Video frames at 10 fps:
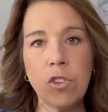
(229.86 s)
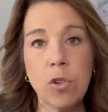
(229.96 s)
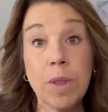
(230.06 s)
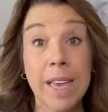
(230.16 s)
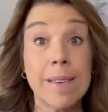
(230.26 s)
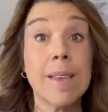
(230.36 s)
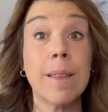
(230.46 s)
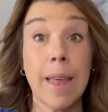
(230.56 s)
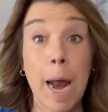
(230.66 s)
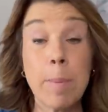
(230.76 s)
two things
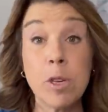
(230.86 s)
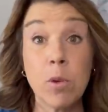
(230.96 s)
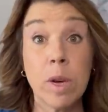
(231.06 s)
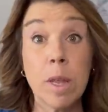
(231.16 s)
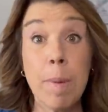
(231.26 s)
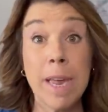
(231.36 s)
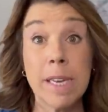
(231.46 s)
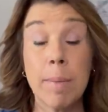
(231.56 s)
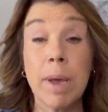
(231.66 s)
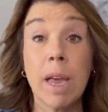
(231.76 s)
that happened during the
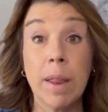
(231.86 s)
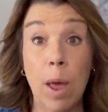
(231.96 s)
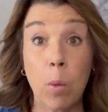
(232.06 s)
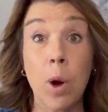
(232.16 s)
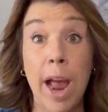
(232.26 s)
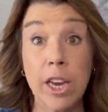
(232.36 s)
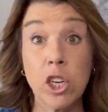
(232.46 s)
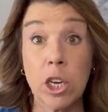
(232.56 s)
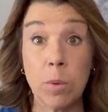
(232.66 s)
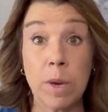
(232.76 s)
pandemic that were
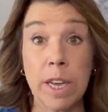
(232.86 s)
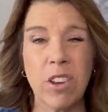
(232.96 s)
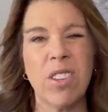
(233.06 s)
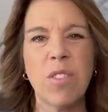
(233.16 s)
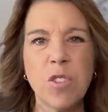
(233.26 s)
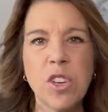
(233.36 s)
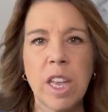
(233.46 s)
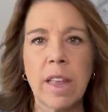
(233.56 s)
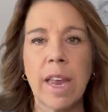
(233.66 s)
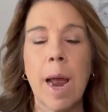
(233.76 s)
actually really good. The first
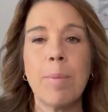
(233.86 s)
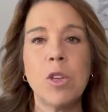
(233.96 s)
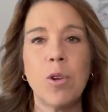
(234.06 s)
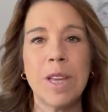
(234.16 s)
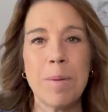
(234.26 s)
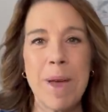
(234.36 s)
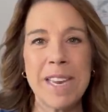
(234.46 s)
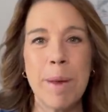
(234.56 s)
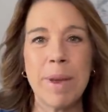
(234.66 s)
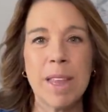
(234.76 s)
thing that happened during the
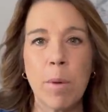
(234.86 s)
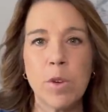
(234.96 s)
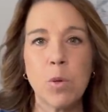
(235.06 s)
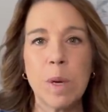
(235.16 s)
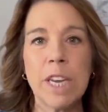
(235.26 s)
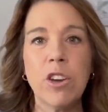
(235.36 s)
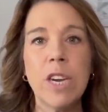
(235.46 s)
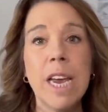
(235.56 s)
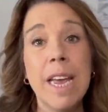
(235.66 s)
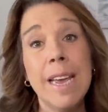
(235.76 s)
pandemic that was really
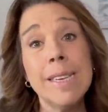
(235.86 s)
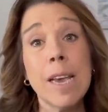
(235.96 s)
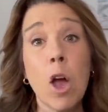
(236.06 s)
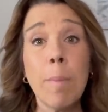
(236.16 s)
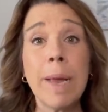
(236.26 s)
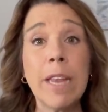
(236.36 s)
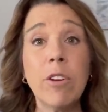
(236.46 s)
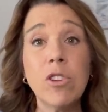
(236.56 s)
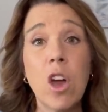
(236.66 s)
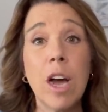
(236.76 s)
good is I got my
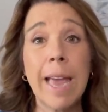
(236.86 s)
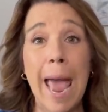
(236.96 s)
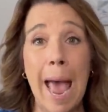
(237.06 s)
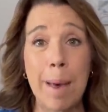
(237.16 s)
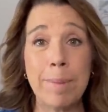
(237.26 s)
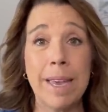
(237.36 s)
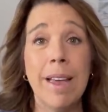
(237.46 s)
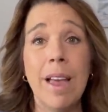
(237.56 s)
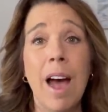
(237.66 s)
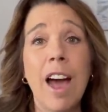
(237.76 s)
little dog, Abby.
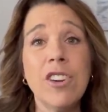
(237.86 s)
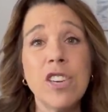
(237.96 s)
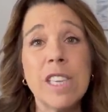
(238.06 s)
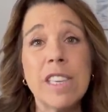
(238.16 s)
I just